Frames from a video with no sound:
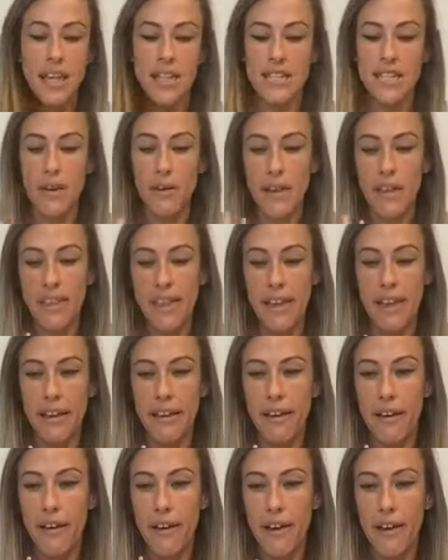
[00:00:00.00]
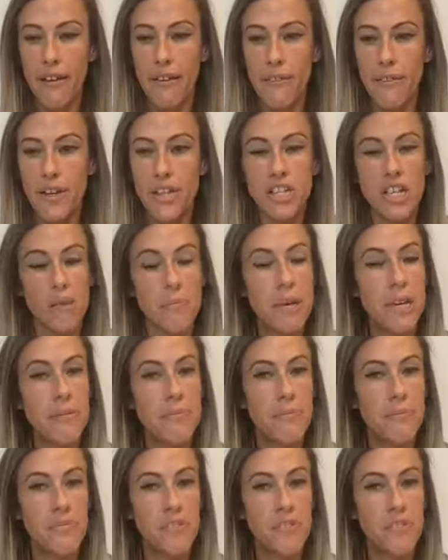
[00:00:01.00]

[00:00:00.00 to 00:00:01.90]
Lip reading: So I think of Gemma